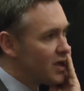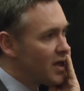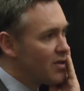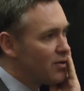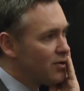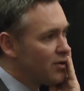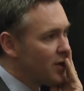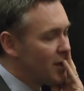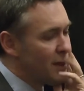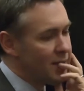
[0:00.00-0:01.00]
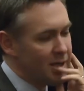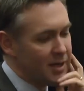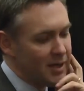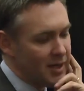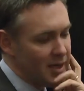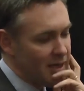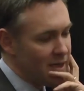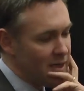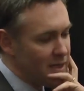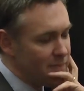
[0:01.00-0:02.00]
They thought that
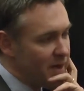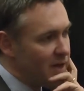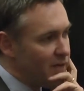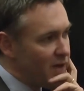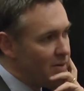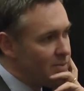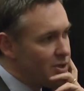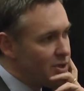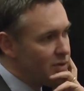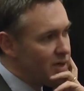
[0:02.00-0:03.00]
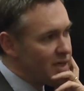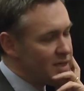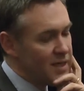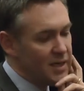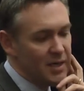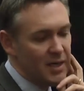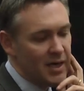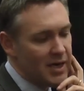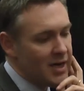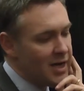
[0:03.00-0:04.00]
it's better for him to do it.
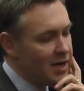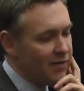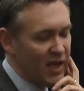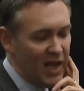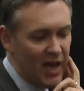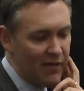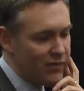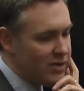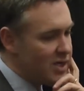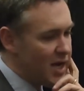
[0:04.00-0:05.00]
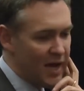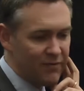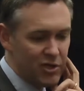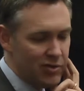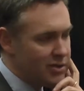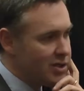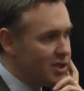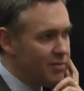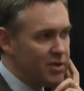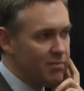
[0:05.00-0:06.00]
And if they have to have Schultz as
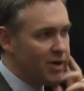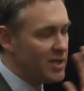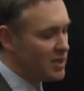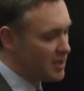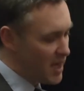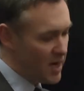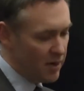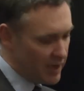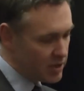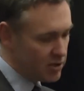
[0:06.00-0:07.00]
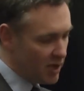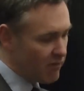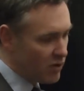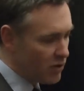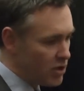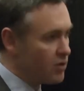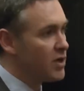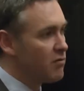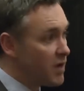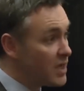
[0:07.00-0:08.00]
Commission President, then at least they've got
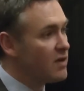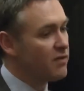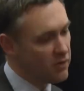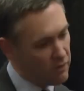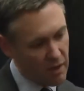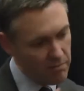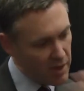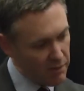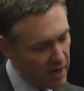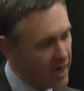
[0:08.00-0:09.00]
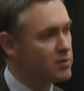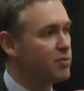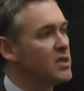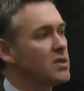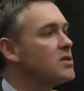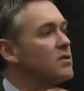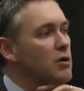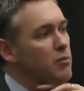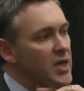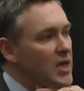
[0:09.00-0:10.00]
Juncker ready to then be perhaps President of the
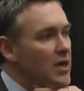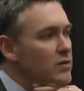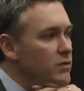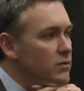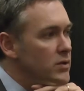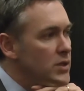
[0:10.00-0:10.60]
European Council.